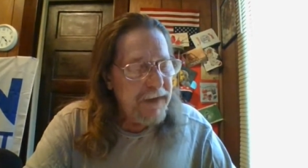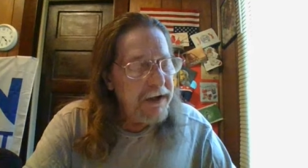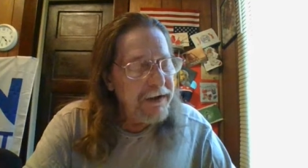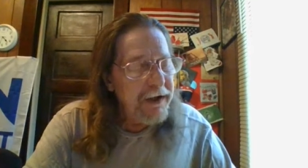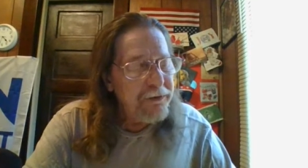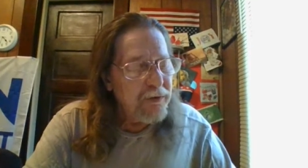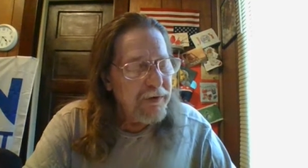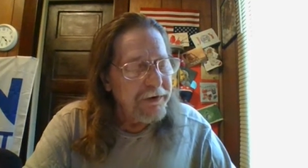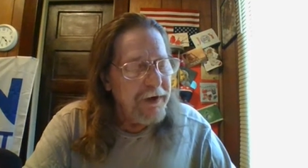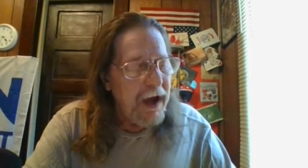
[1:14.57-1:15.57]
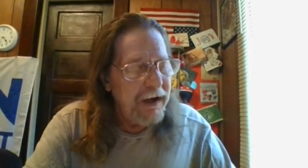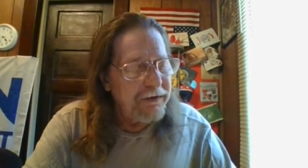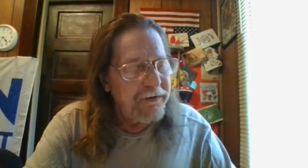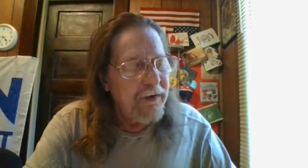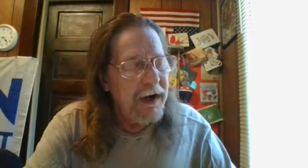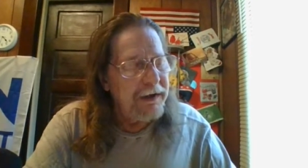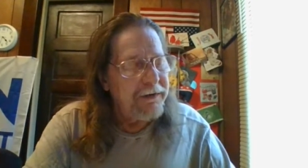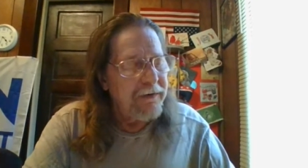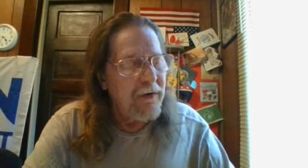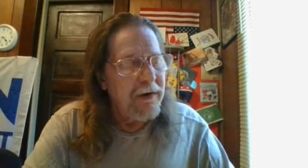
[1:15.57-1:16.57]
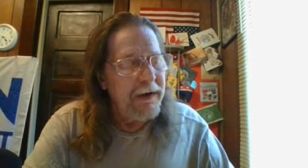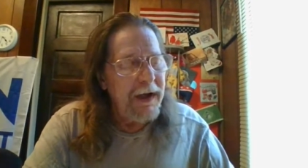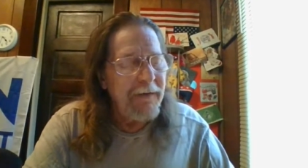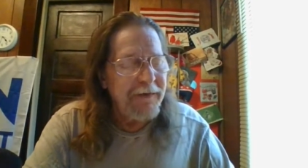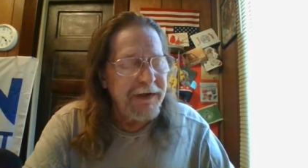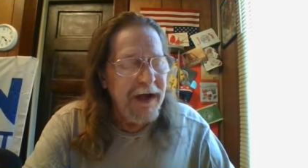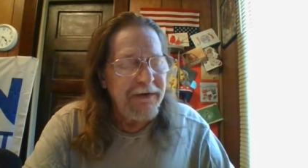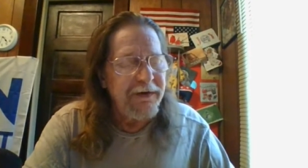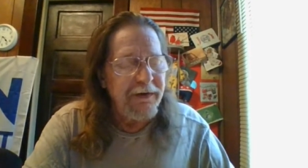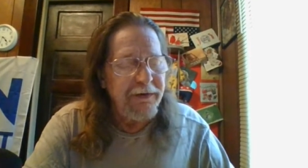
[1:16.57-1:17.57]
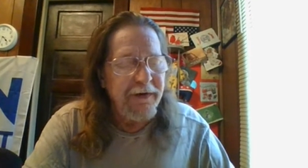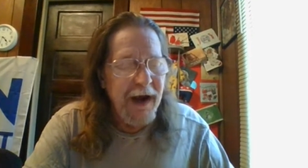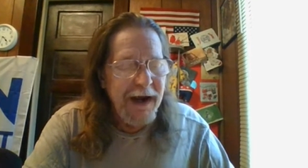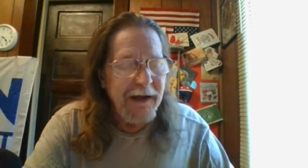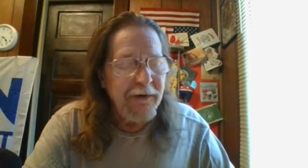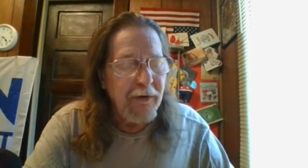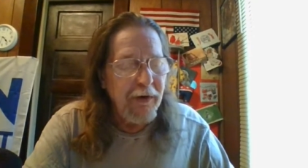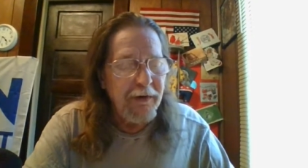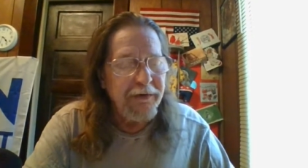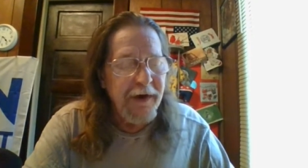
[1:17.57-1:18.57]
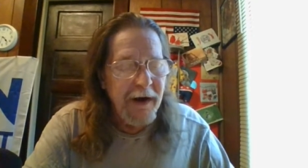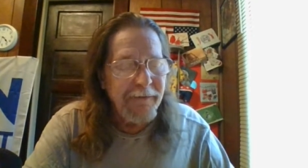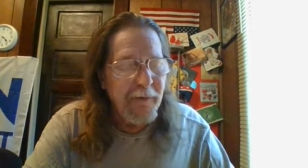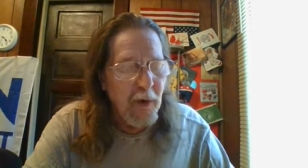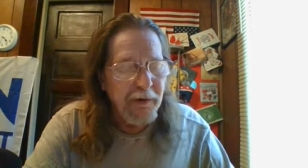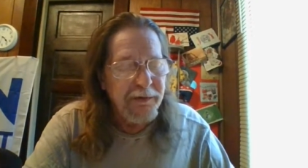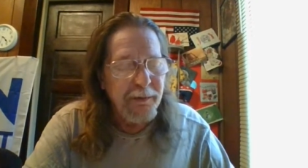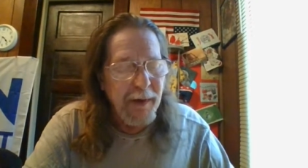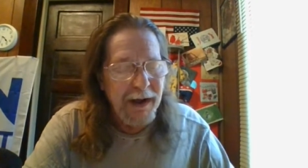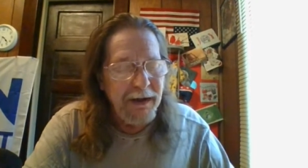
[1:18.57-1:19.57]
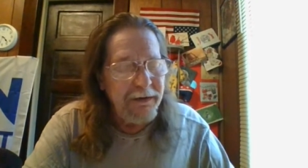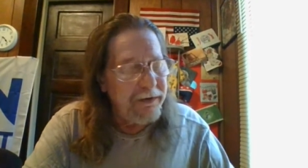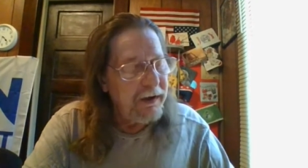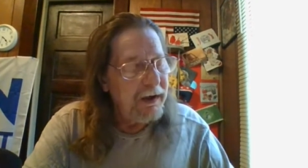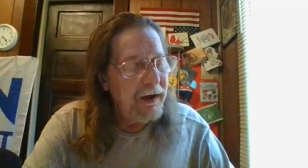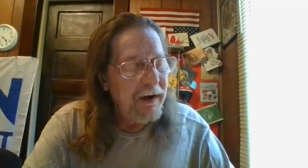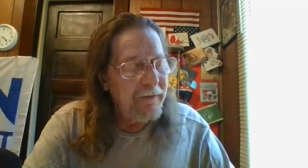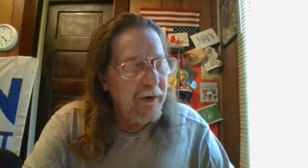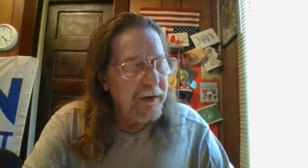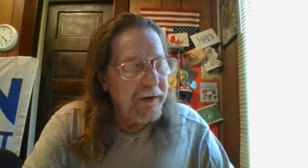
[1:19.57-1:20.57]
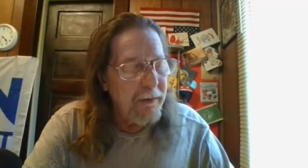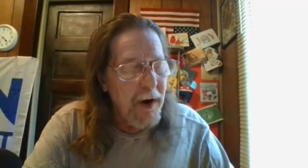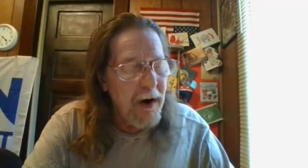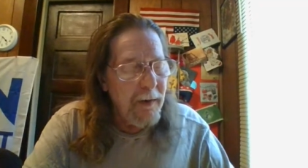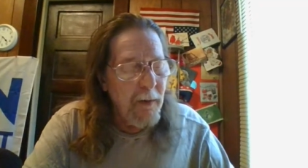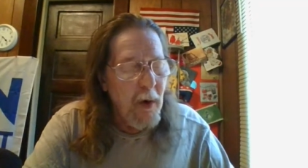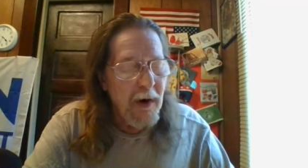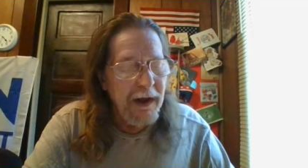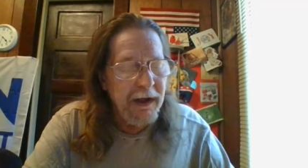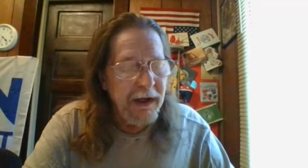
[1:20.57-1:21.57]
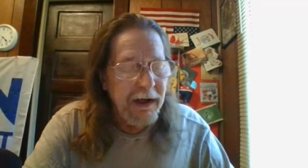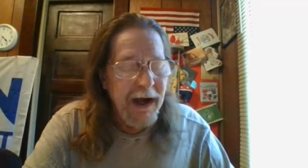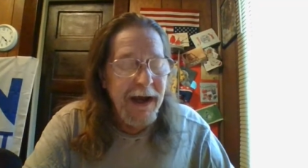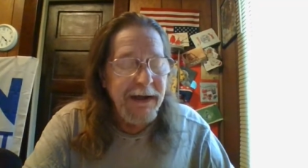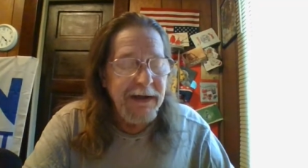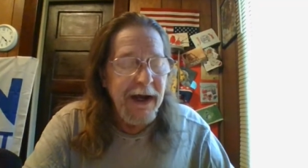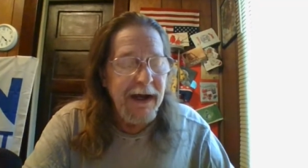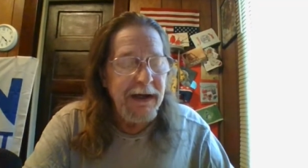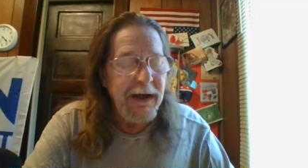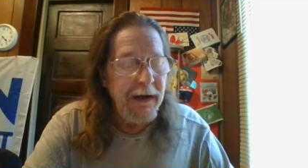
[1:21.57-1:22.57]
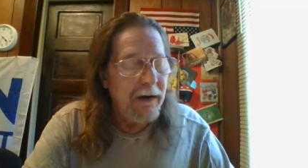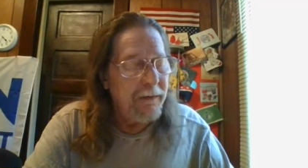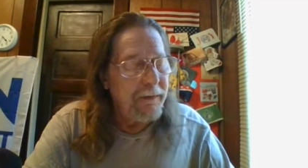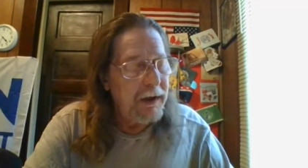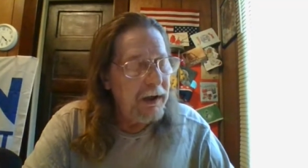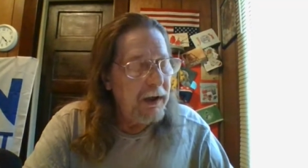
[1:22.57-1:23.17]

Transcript: and this was a strange story. Invitations to Andrews Air Force Base for tomorrow morning at 8 a.m.